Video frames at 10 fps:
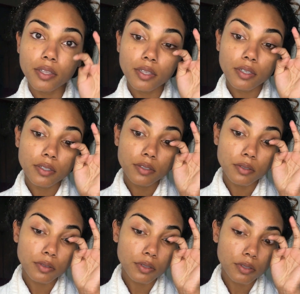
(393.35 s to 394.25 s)
Like,
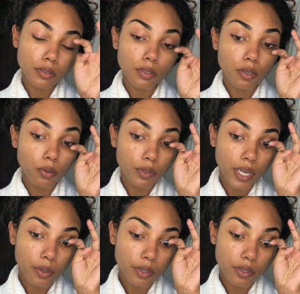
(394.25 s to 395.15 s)
don't just go
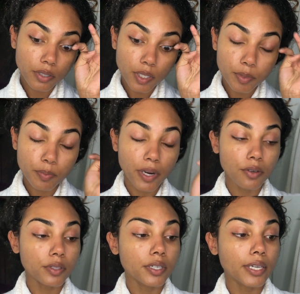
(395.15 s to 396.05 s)
downhill and keep
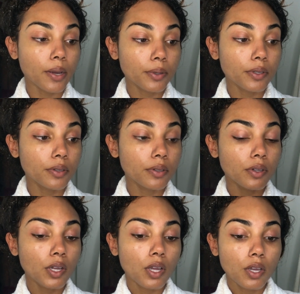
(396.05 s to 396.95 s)
spiraling downhill.